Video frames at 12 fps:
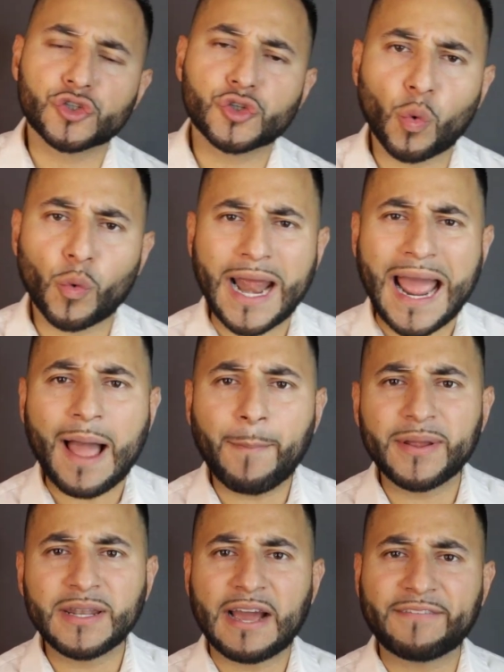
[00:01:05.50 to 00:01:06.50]
So what
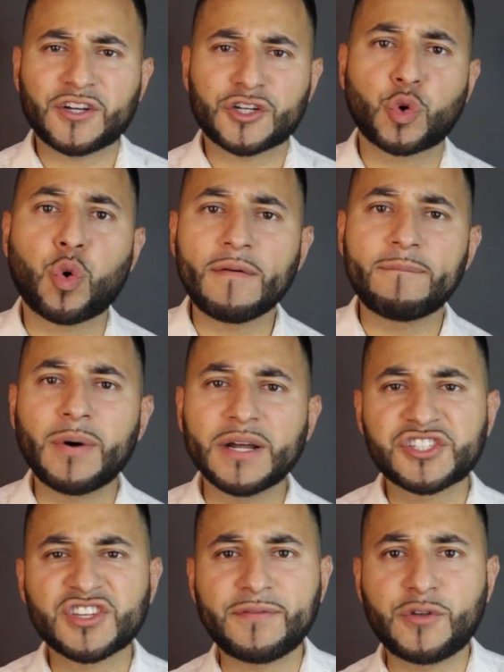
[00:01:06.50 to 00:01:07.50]
happened after 12
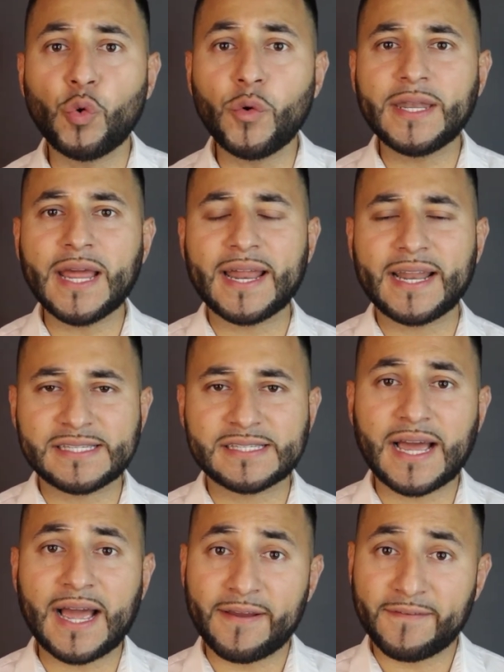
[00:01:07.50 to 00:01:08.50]
months of doing that is